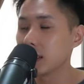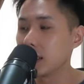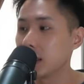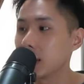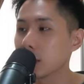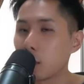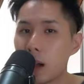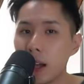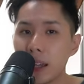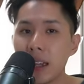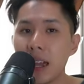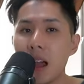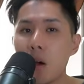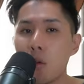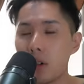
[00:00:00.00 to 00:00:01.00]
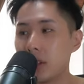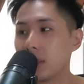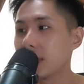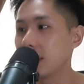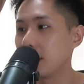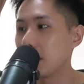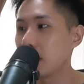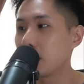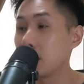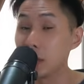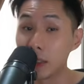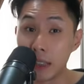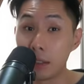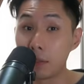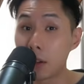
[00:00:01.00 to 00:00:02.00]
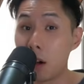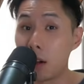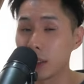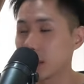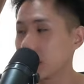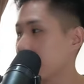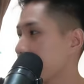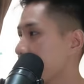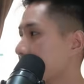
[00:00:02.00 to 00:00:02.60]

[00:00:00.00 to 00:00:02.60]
This is why we use DRAM to save costs.